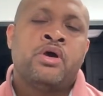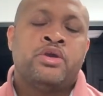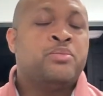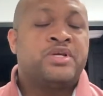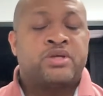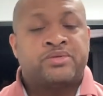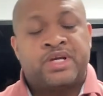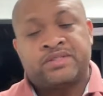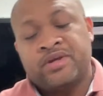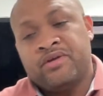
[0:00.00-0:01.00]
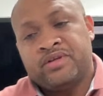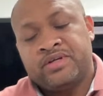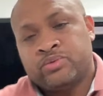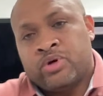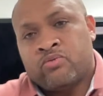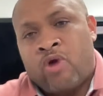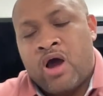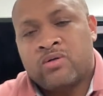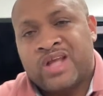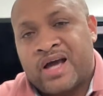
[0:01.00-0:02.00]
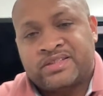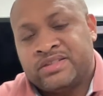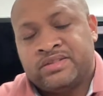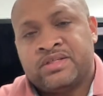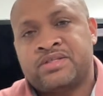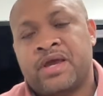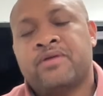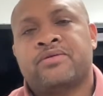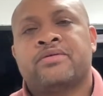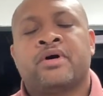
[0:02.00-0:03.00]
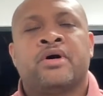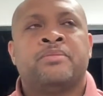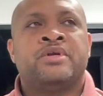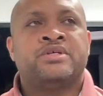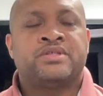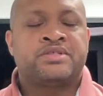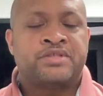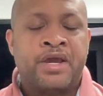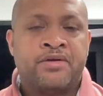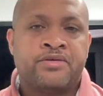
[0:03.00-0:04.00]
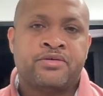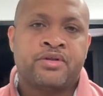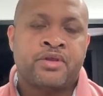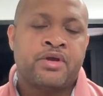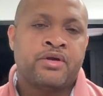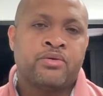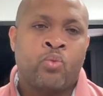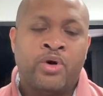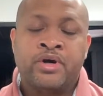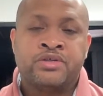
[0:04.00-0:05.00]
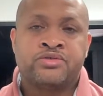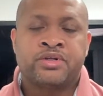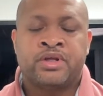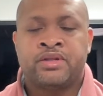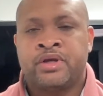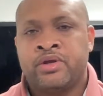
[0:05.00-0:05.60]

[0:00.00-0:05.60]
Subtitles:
And you may say what that standard is. Well, round lots is the standard. It is a standard thing, 100, that they